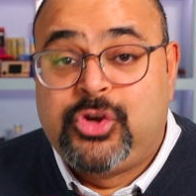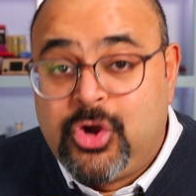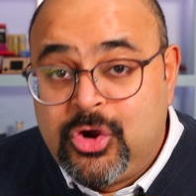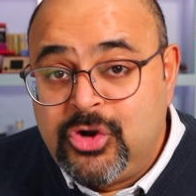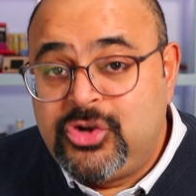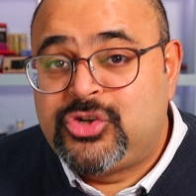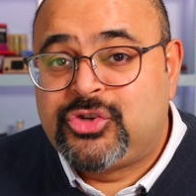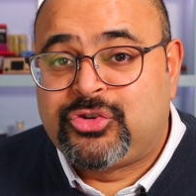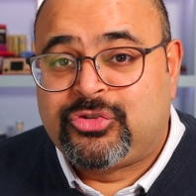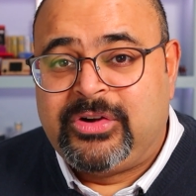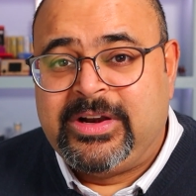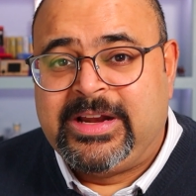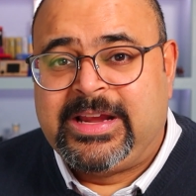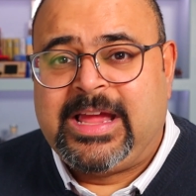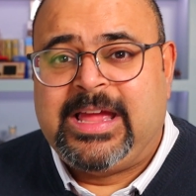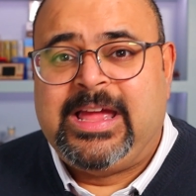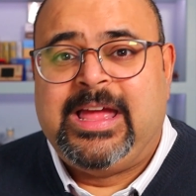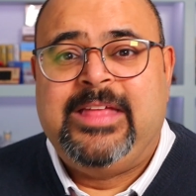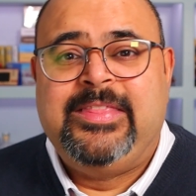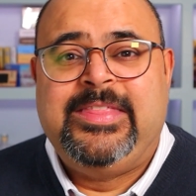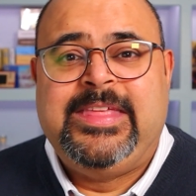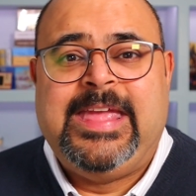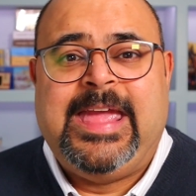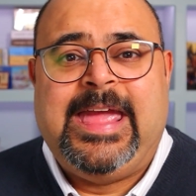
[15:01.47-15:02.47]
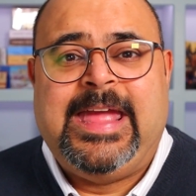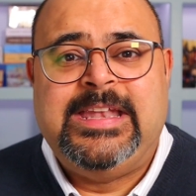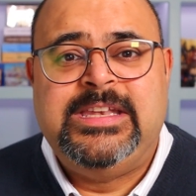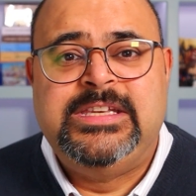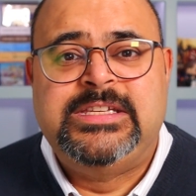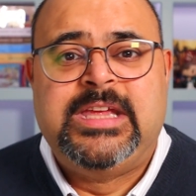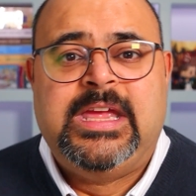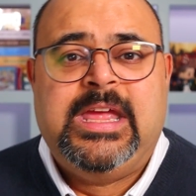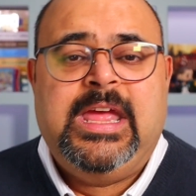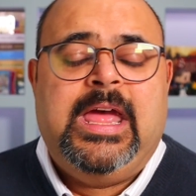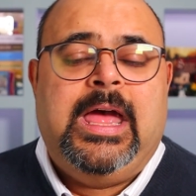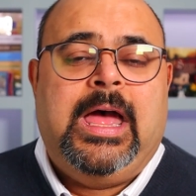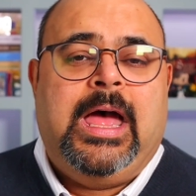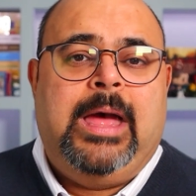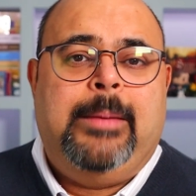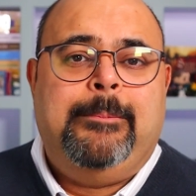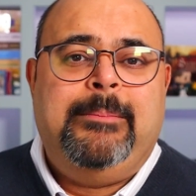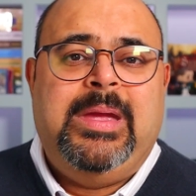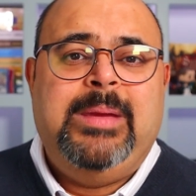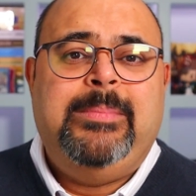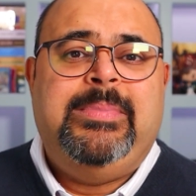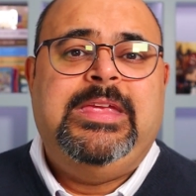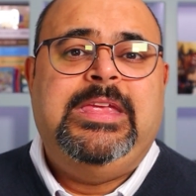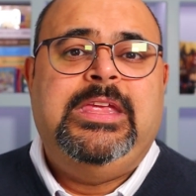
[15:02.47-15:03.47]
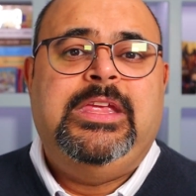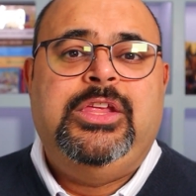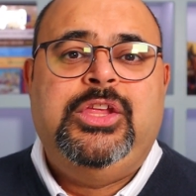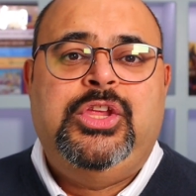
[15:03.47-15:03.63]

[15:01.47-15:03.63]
could trigger the end, maybe